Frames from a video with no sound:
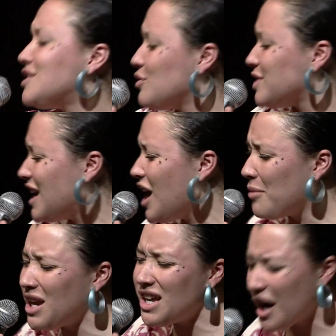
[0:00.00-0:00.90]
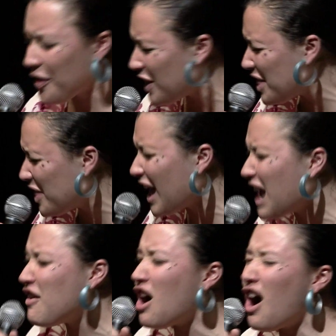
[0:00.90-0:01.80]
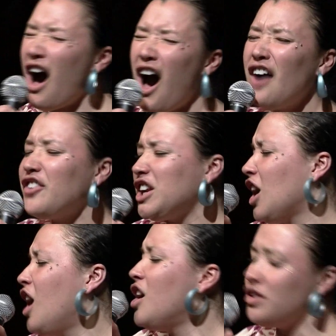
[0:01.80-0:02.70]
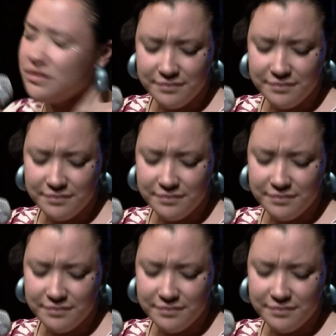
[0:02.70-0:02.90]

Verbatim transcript: Don't tell me nothing that I've already heard.